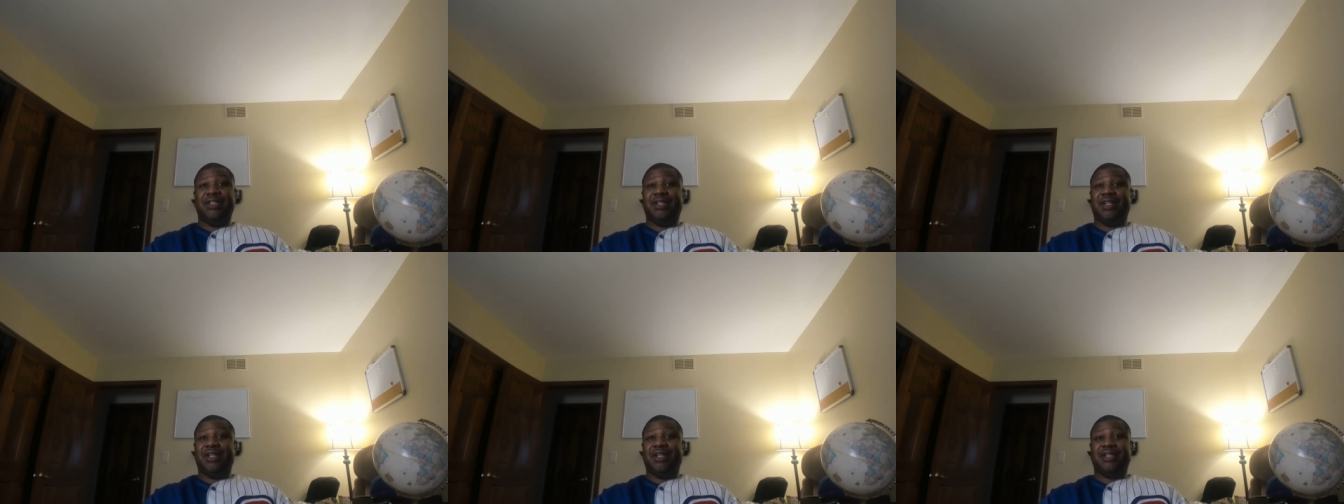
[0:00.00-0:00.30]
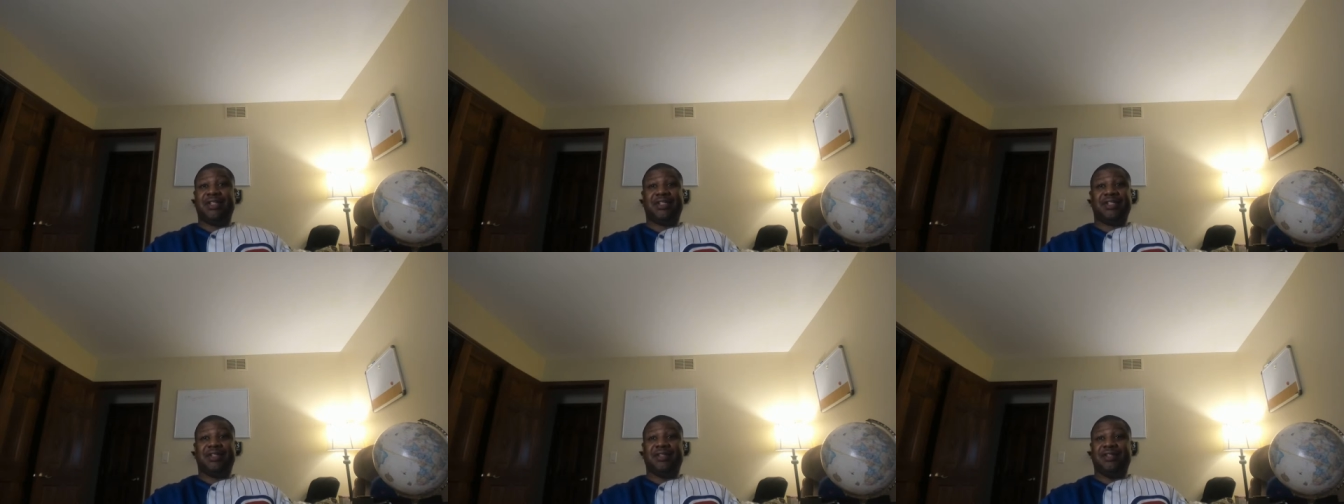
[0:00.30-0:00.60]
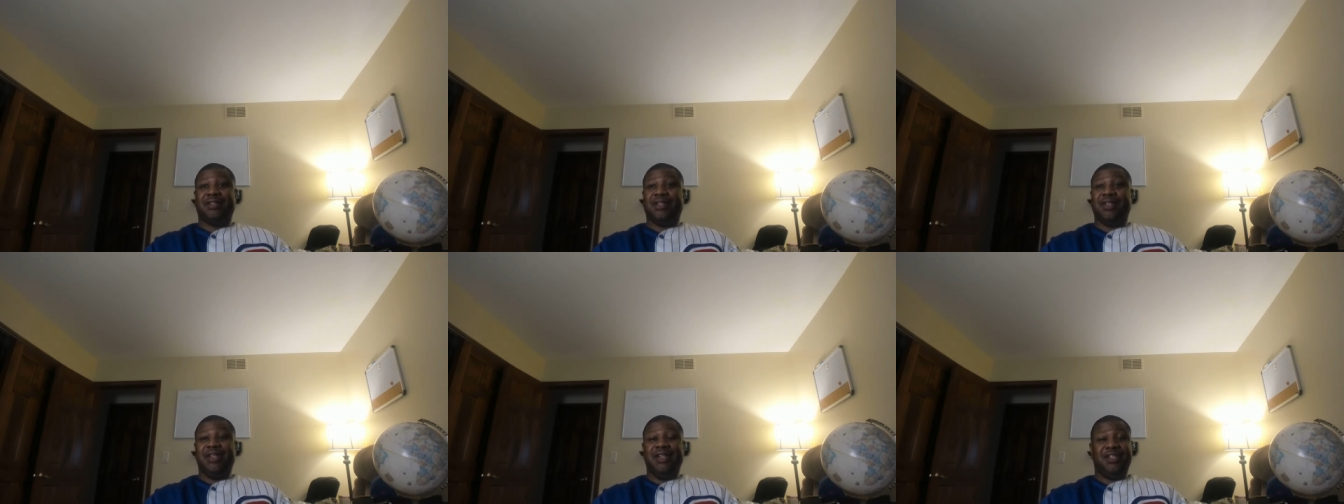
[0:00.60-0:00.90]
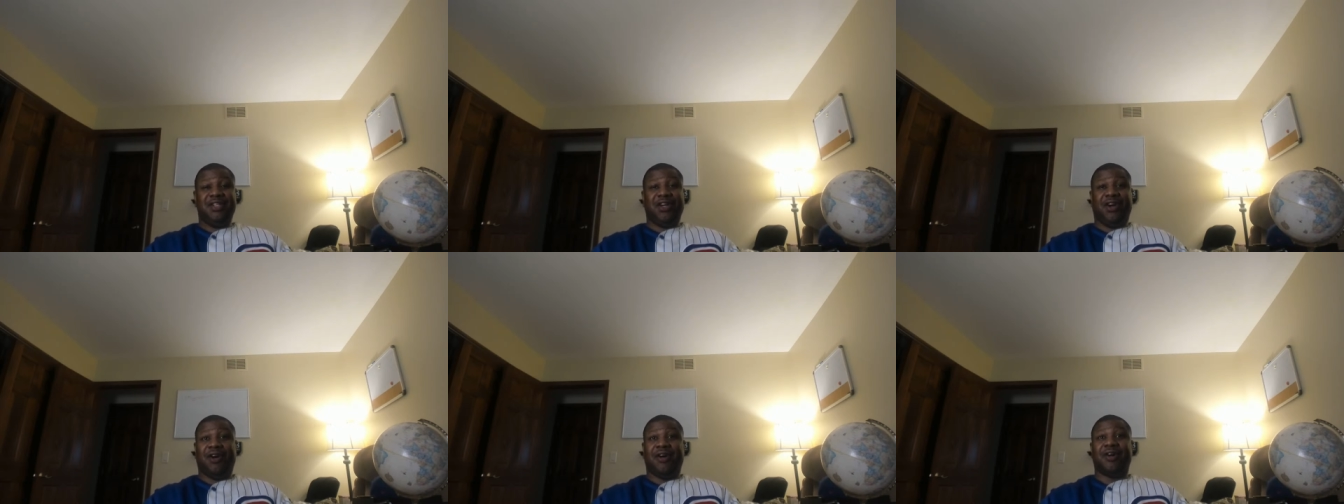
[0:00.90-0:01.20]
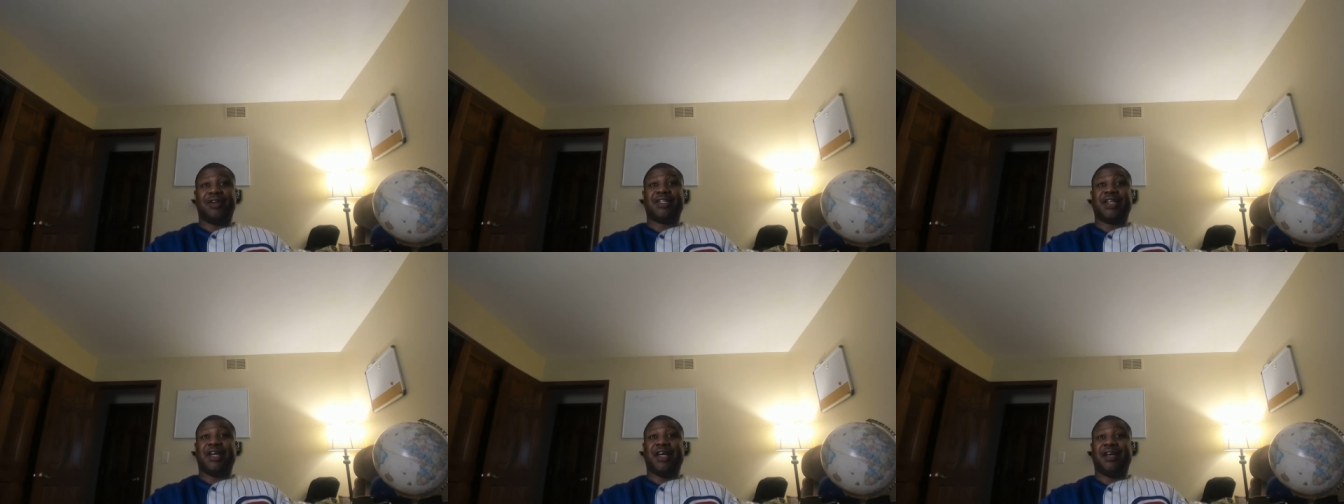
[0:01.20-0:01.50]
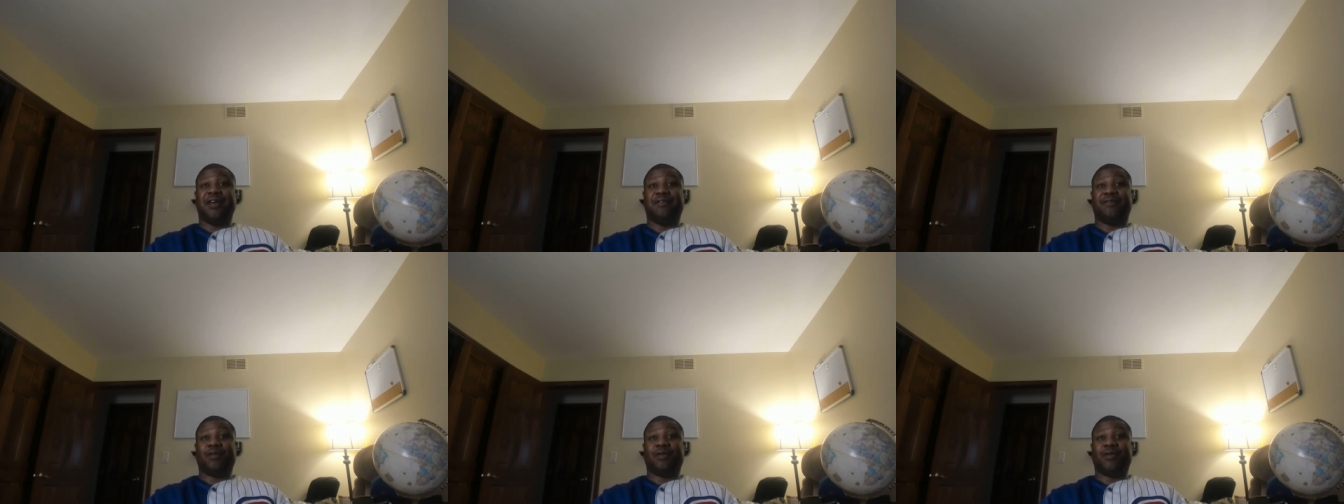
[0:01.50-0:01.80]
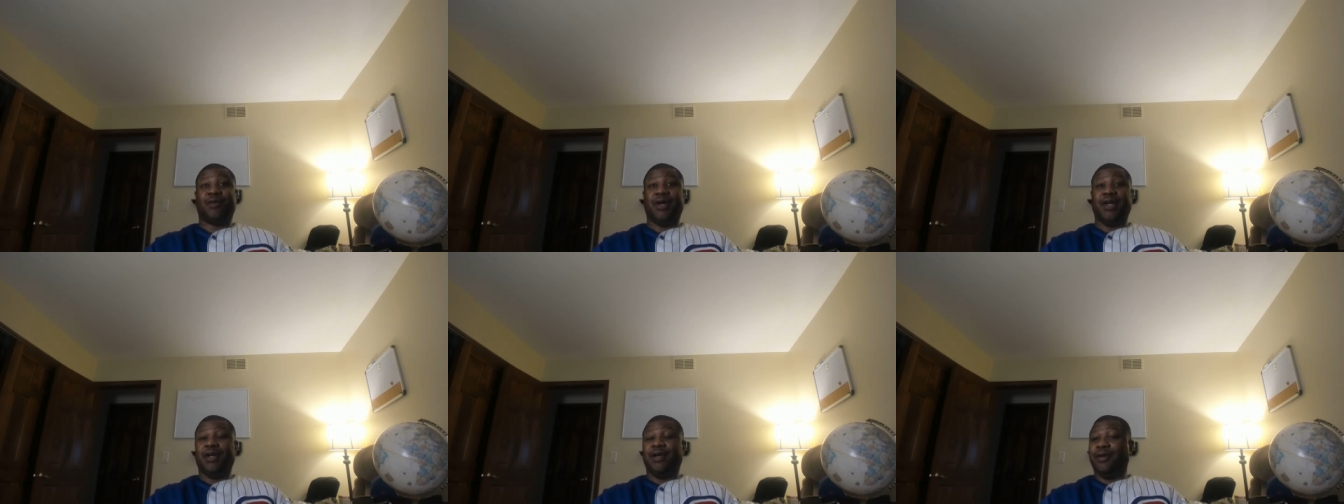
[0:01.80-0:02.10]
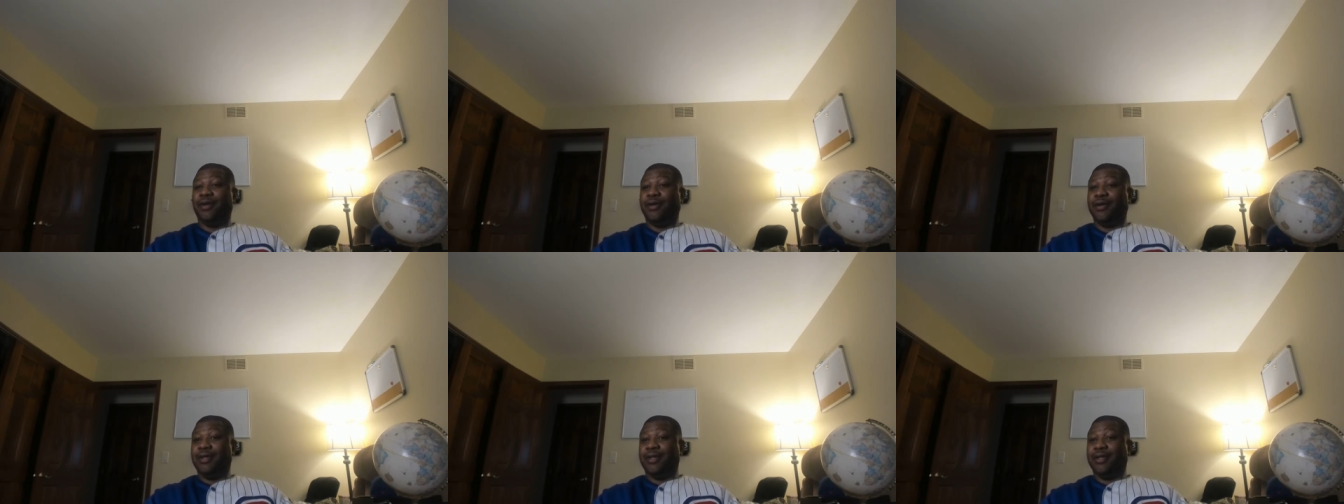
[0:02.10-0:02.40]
just he Tarzan for real.